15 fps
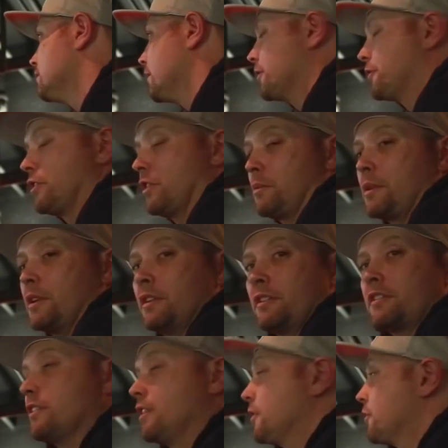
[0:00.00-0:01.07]
my drum kit,
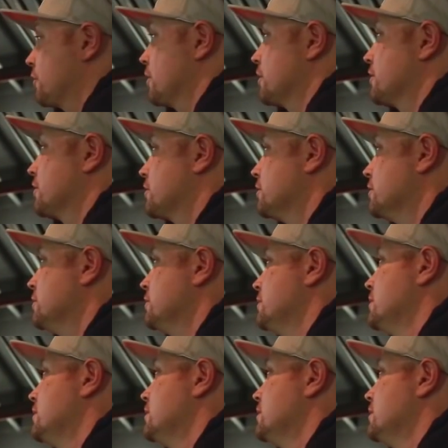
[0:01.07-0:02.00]
Snare Jordan 2.